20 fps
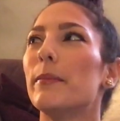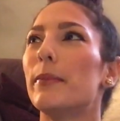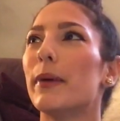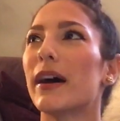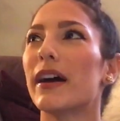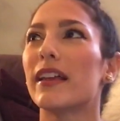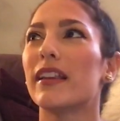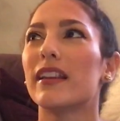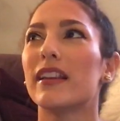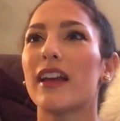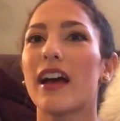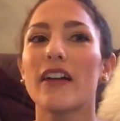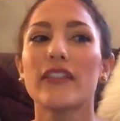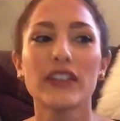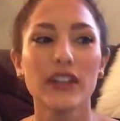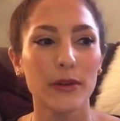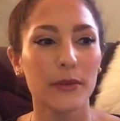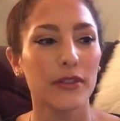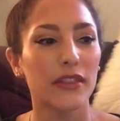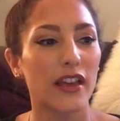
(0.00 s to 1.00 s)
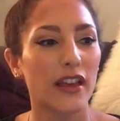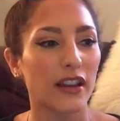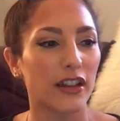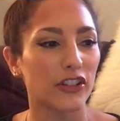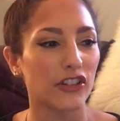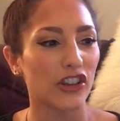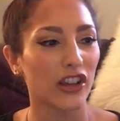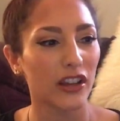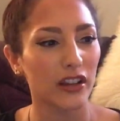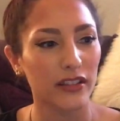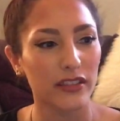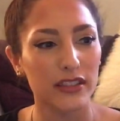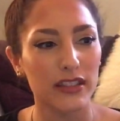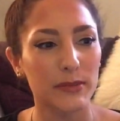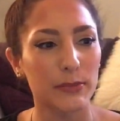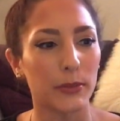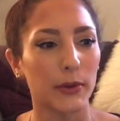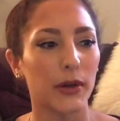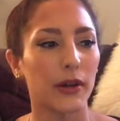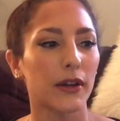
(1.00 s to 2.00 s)
But every now and then I check on
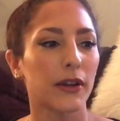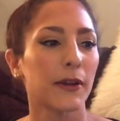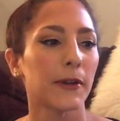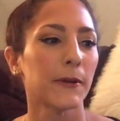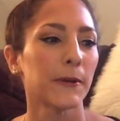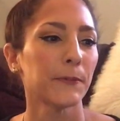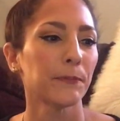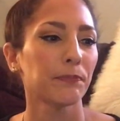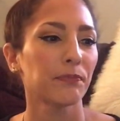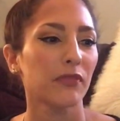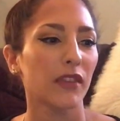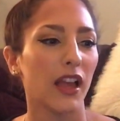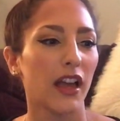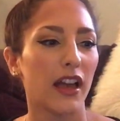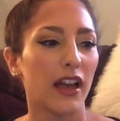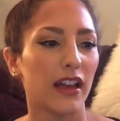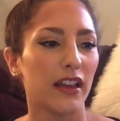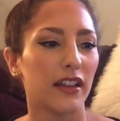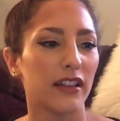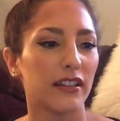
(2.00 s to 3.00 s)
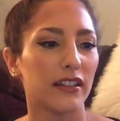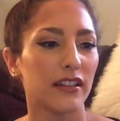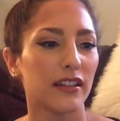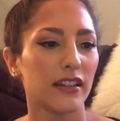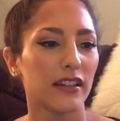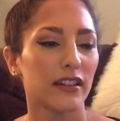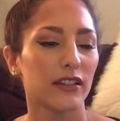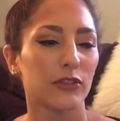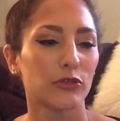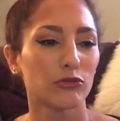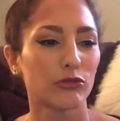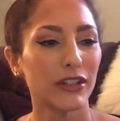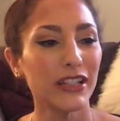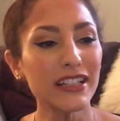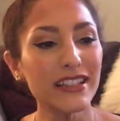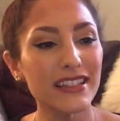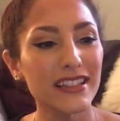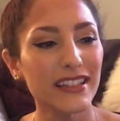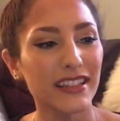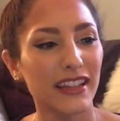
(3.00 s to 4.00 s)
this book, and
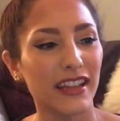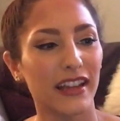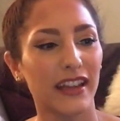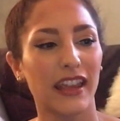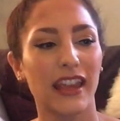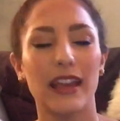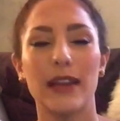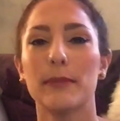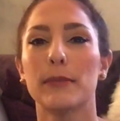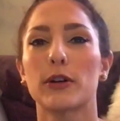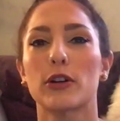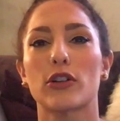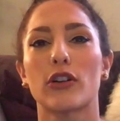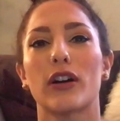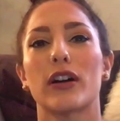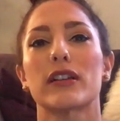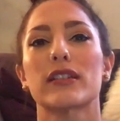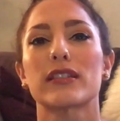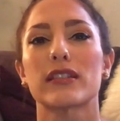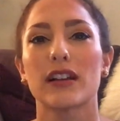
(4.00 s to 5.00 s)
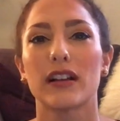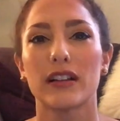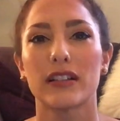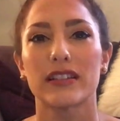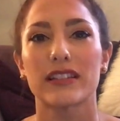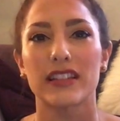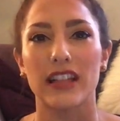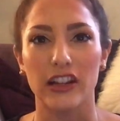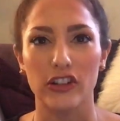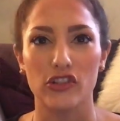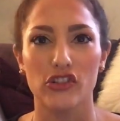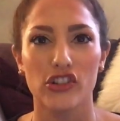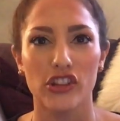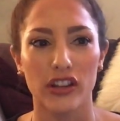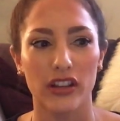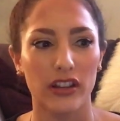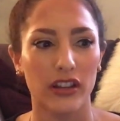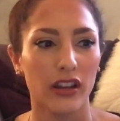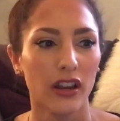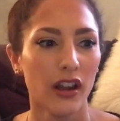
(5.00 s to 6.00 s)
recently I came across a
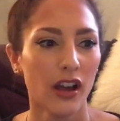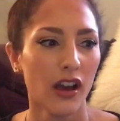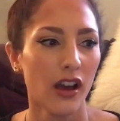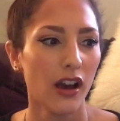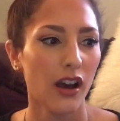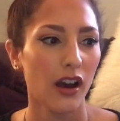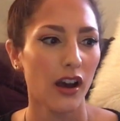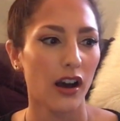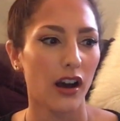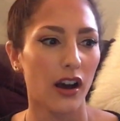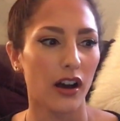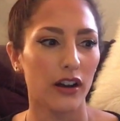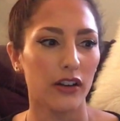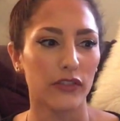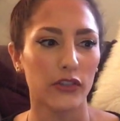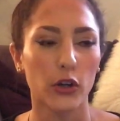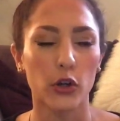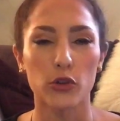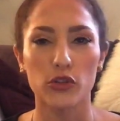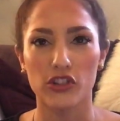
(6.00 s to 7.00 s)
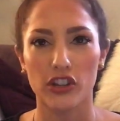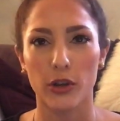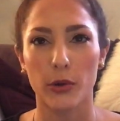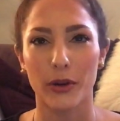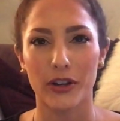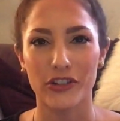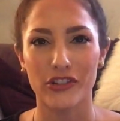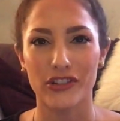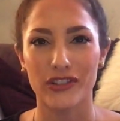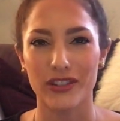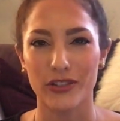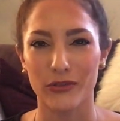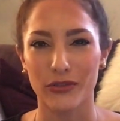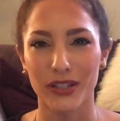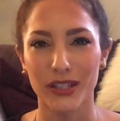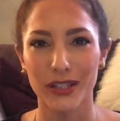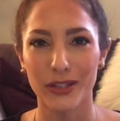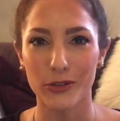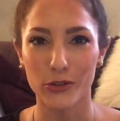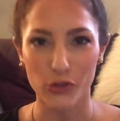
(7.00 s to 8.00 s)
section of coaching questions that
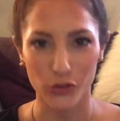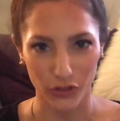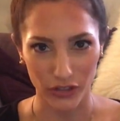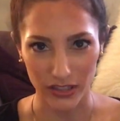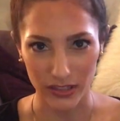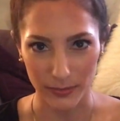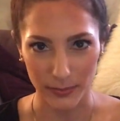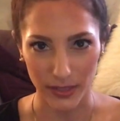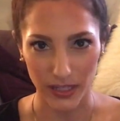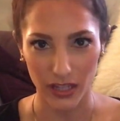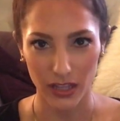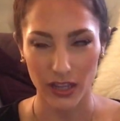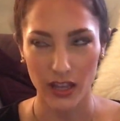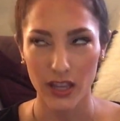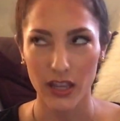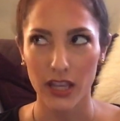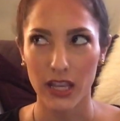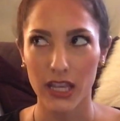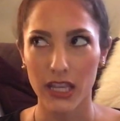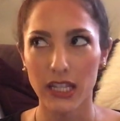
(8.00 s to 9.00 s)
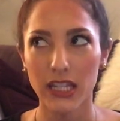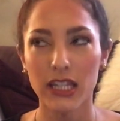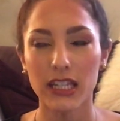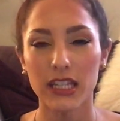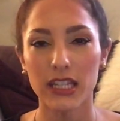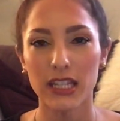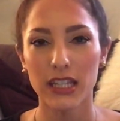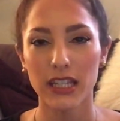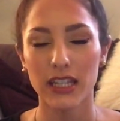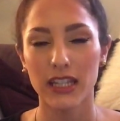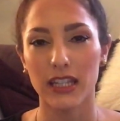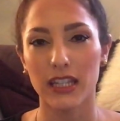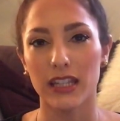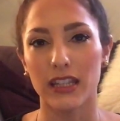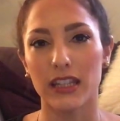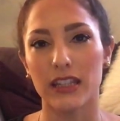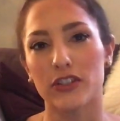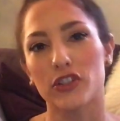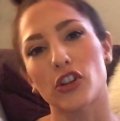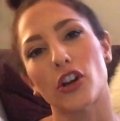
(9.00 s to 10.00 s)
really intrigued me. In it,
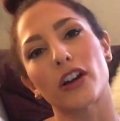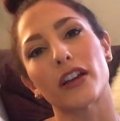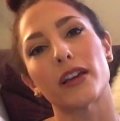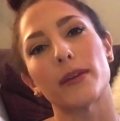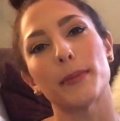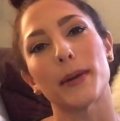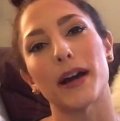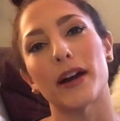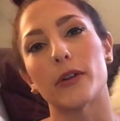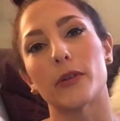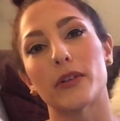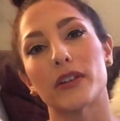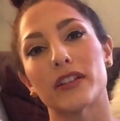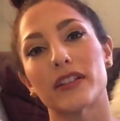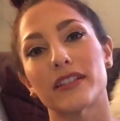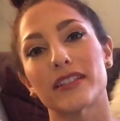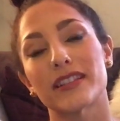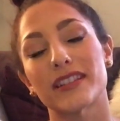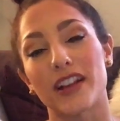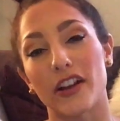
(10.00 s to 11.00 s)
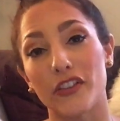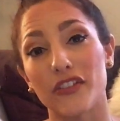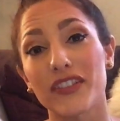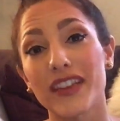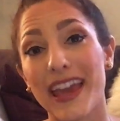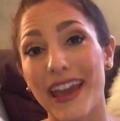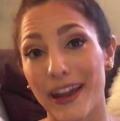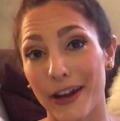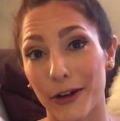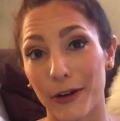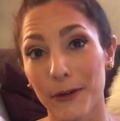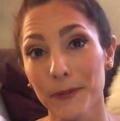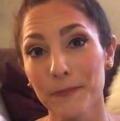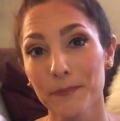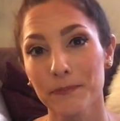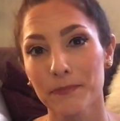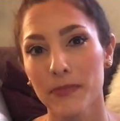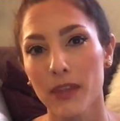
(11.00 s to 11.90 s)
he is talking about self-care.